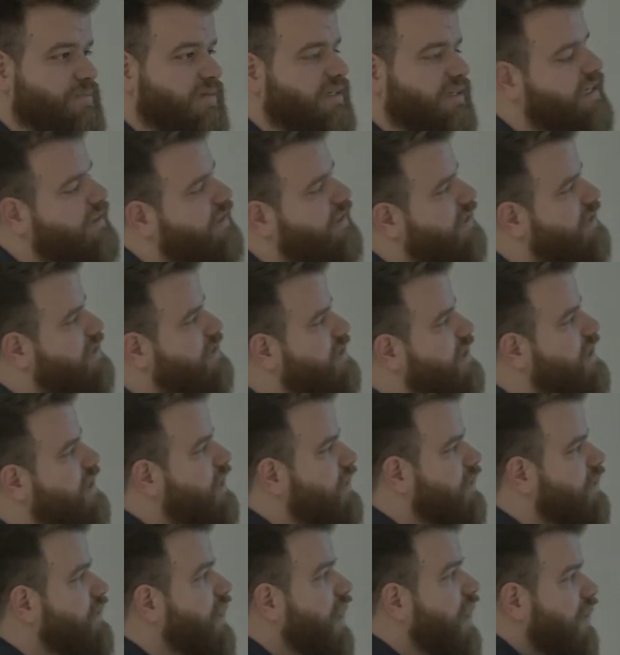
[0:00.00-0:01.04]
like this.
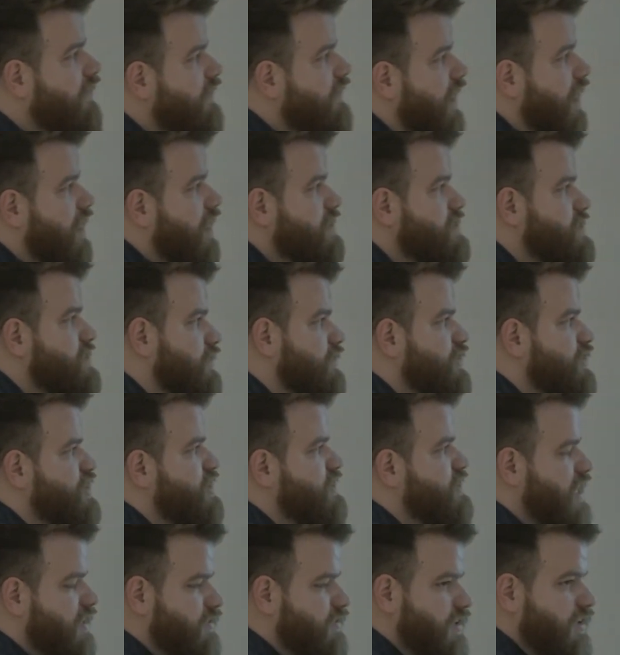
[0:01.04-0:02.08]
There already are
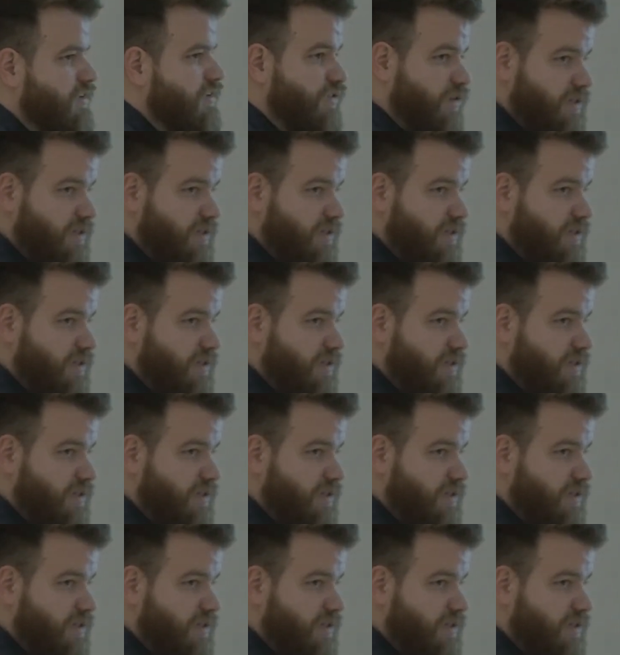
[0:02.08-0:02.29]
solutions out there for